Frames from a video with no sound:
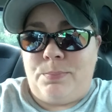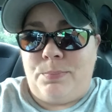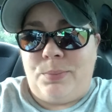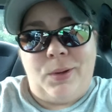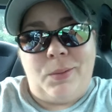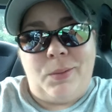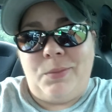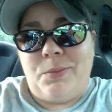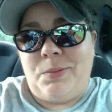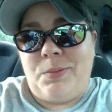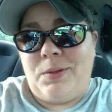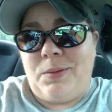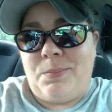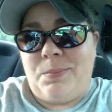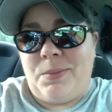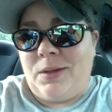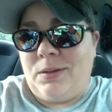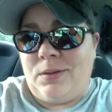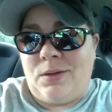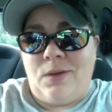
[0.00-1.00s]
probably
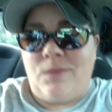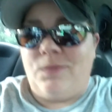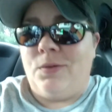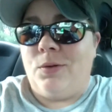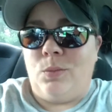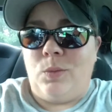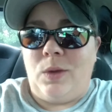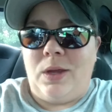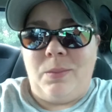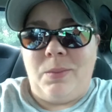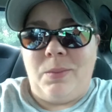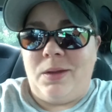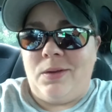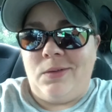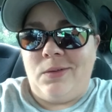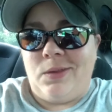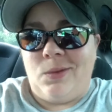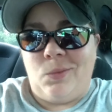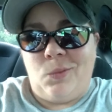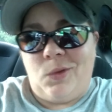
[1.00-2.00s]
been covered way
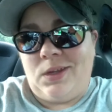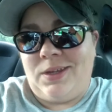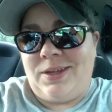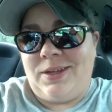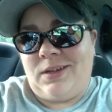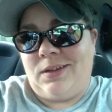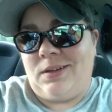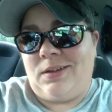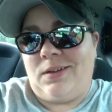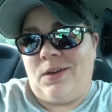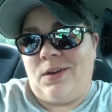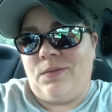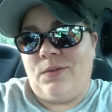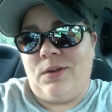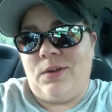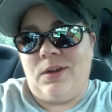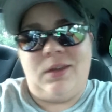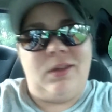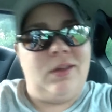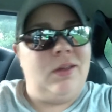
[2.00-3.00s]
better than what he could cover
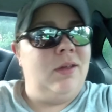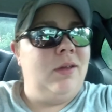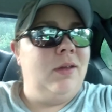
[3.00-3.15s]
it.